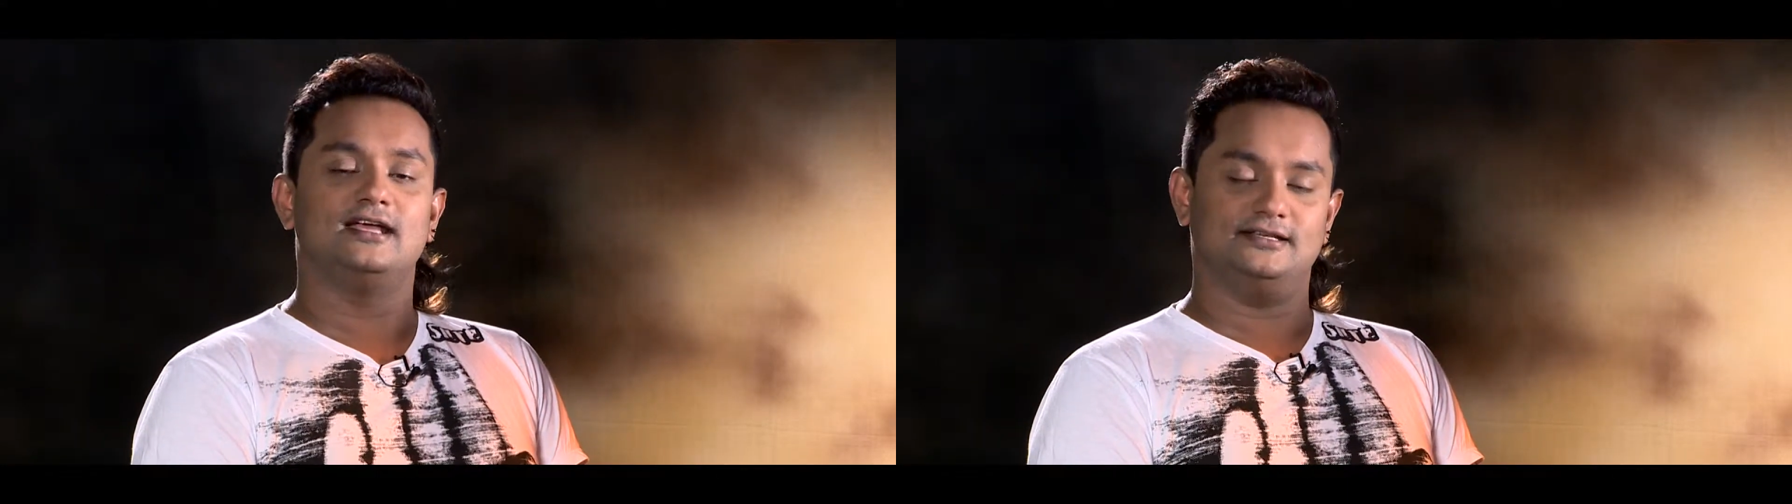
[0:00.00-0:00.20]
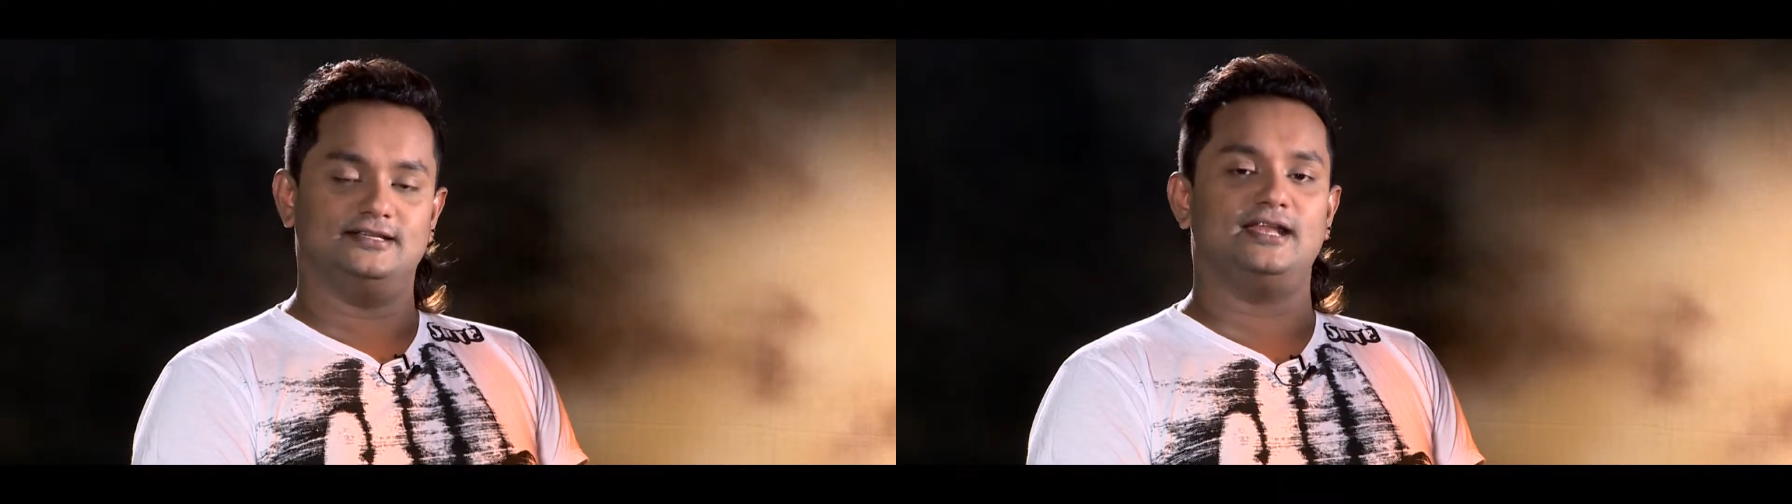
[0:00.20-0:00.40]

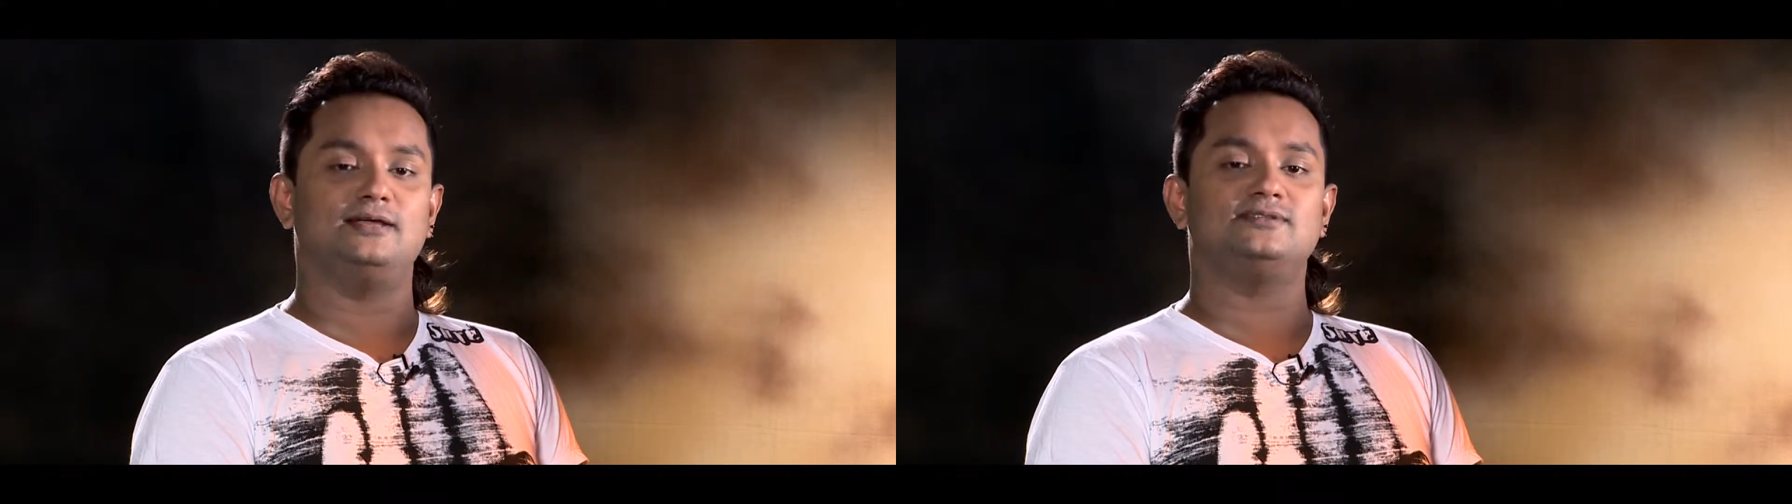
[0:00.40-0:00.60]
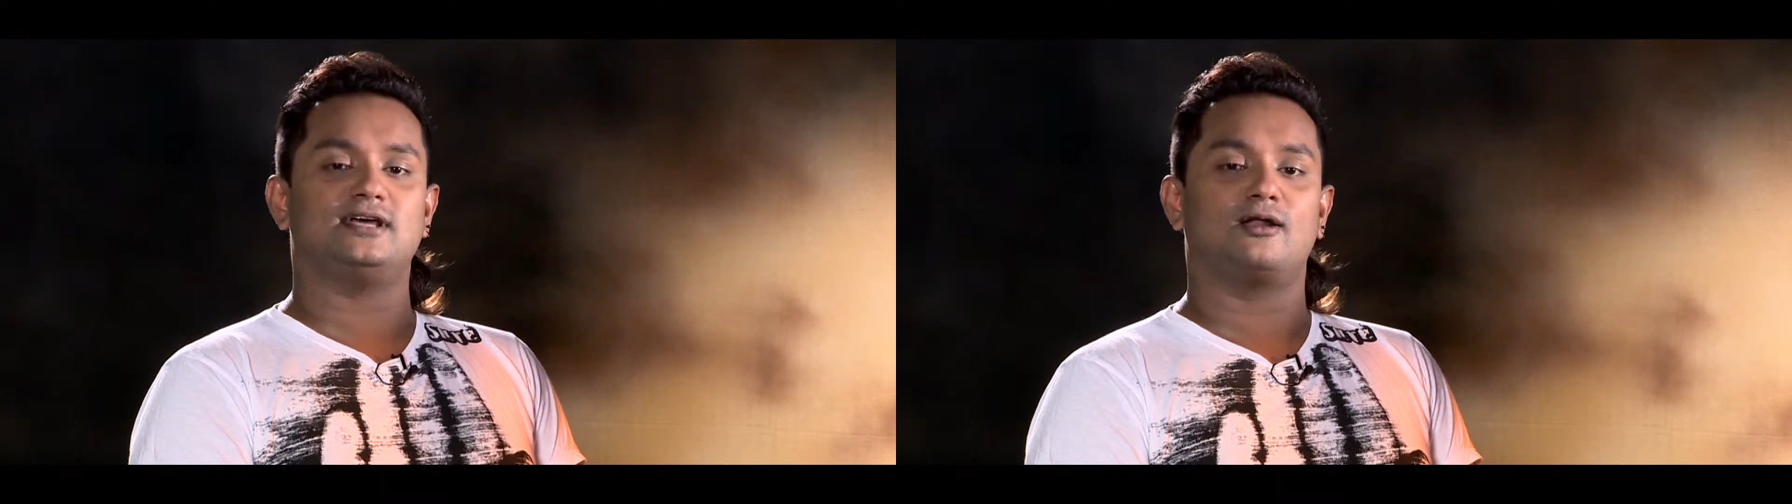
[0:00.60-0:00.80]

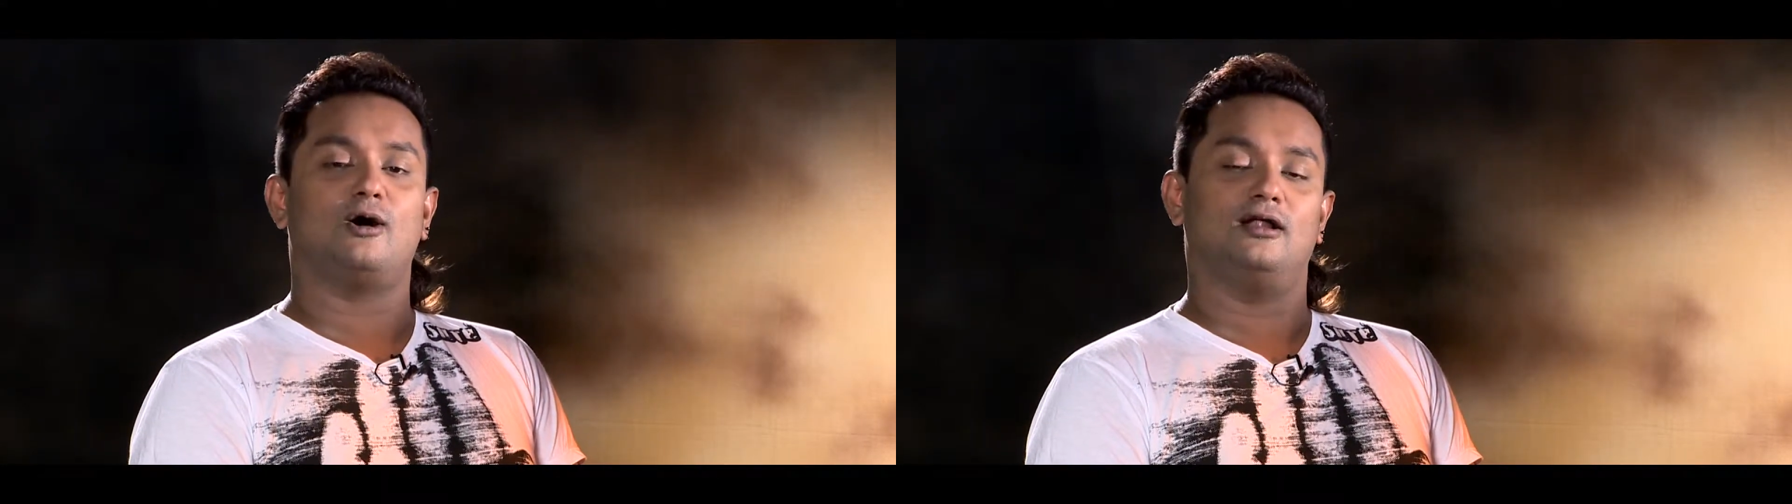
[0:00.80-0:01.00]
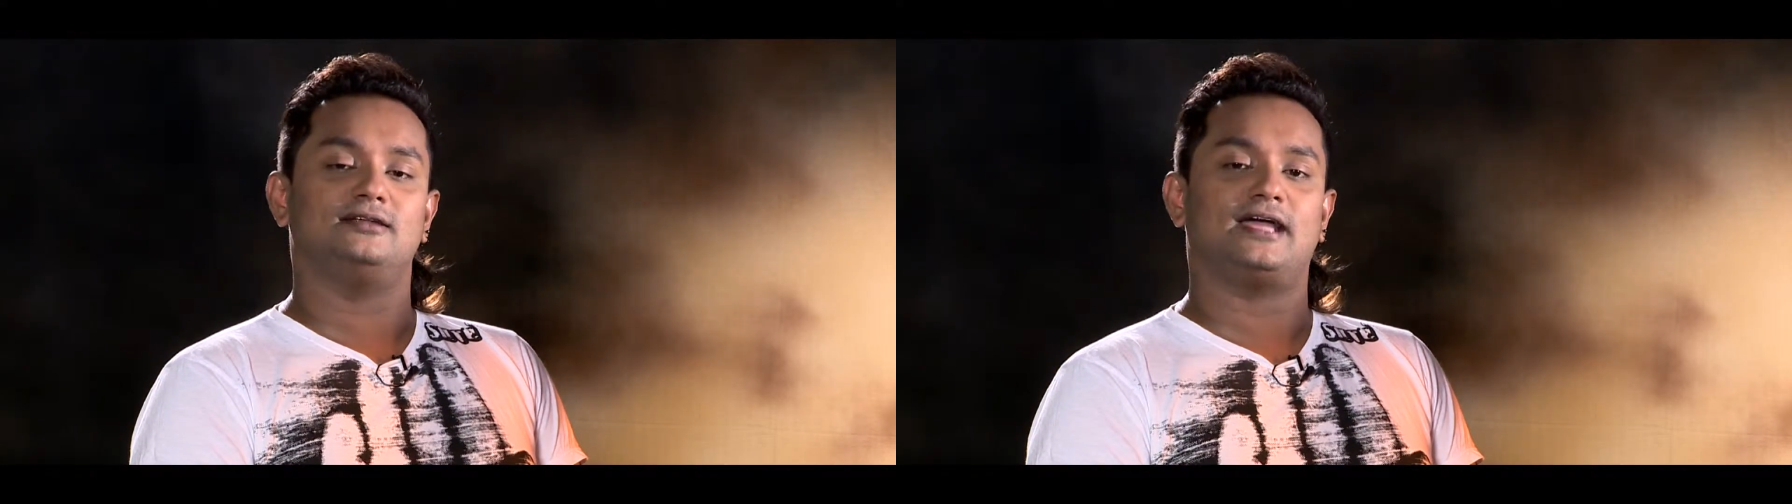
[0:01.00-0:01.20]
denims are
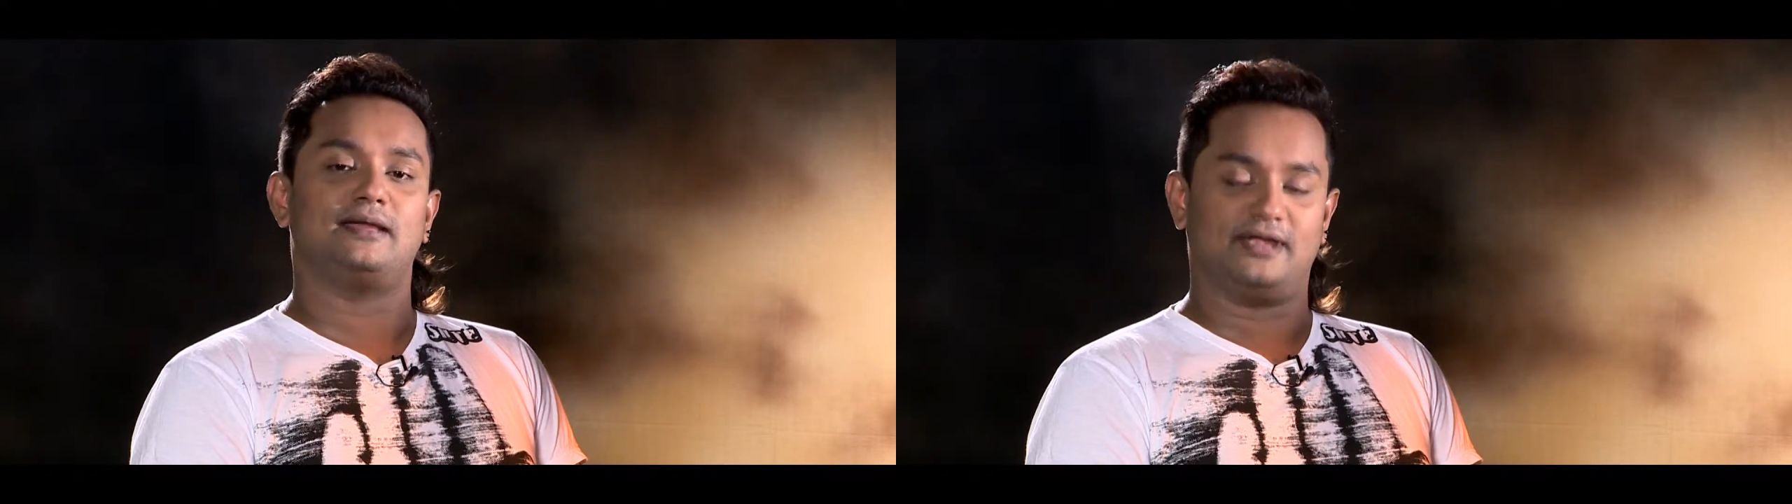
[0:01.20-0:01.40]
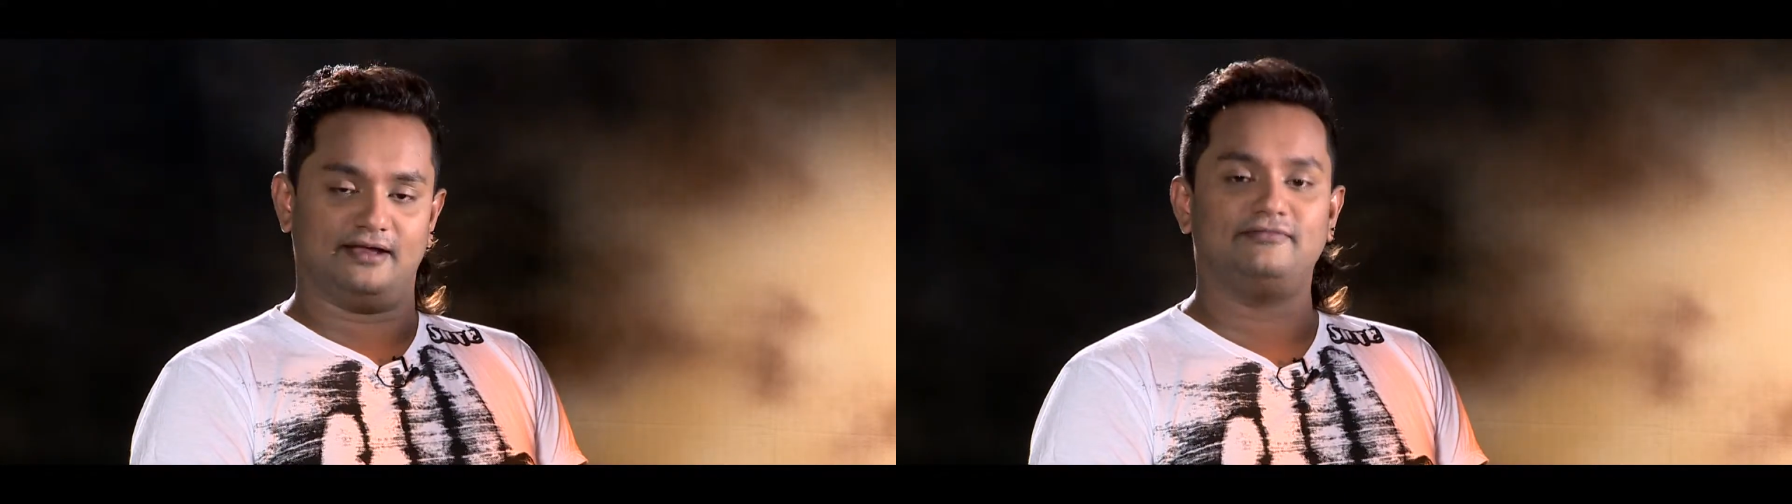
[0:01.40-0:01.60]
all-time in